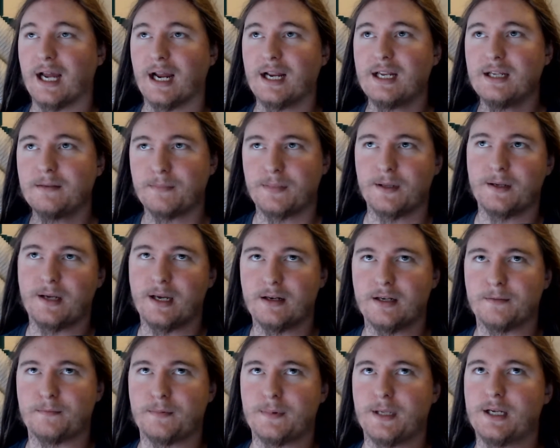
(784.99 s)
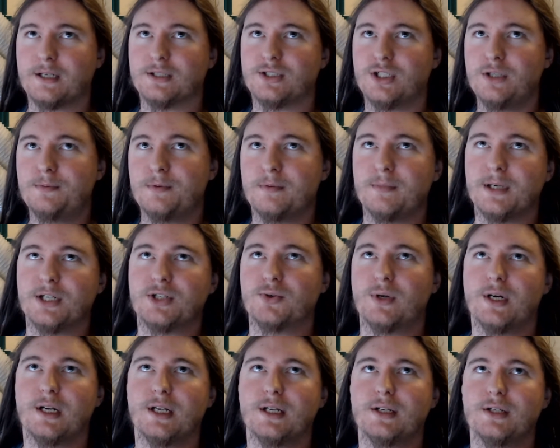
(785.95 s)
didn't end up playing Super
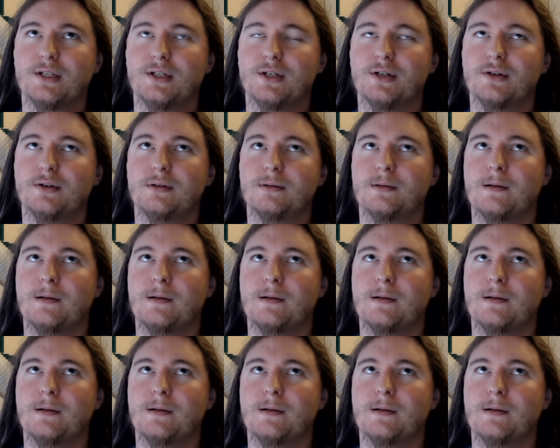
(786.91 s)
Metroid until